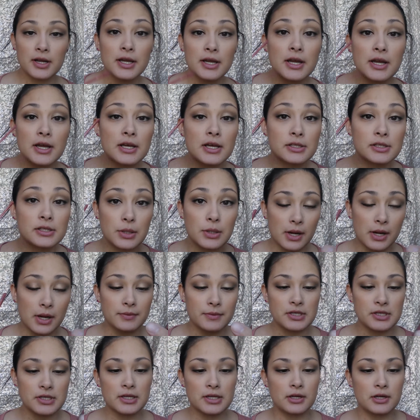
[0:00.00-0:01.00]
So I'm just
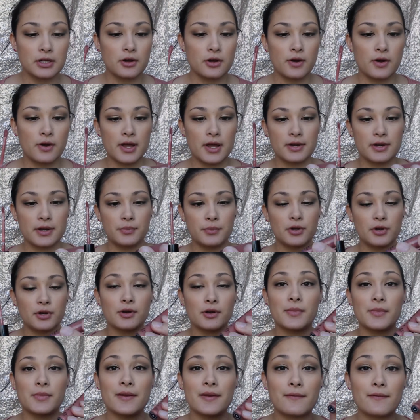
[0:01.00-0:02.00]
going to go ahead and put on my
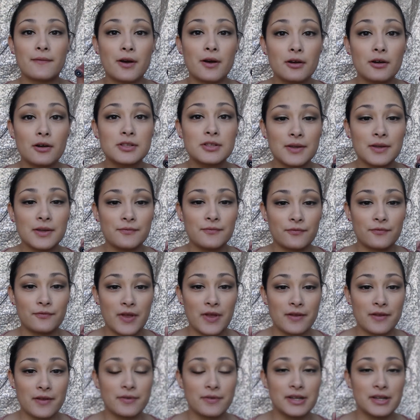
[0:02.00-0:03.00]
all-time
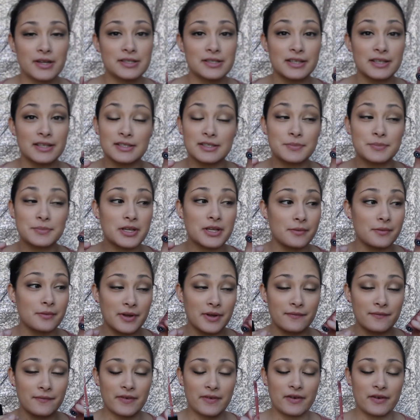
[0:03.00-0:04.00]
favorite, that's become my
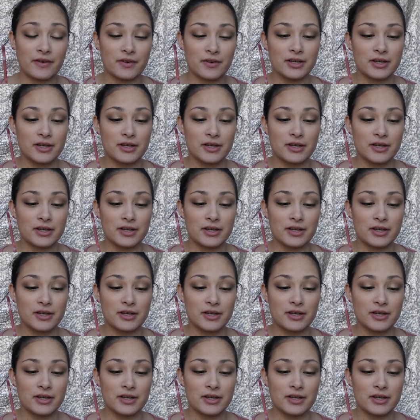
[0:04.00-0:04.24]
favorite